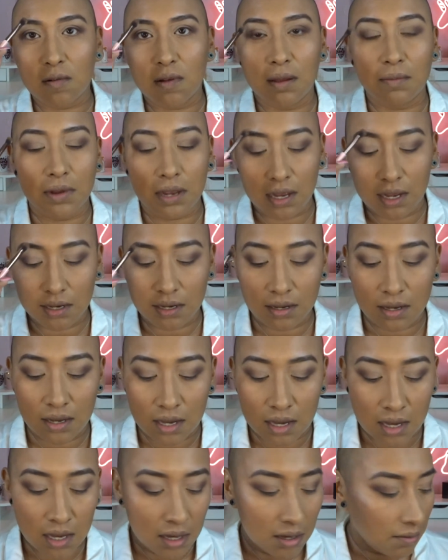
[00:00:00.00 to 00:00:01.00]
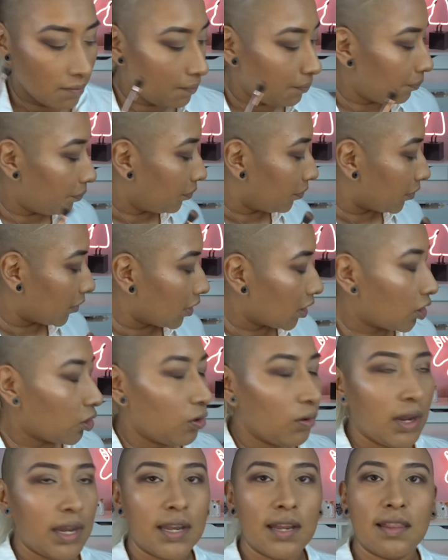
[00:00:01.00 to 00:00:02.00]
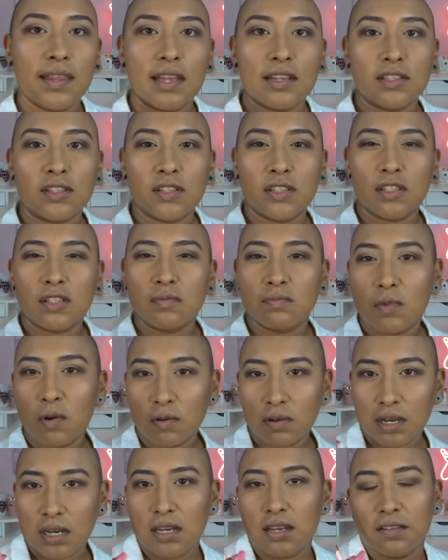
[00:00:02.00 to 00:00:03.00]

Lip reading: I'm kind of creating that smoky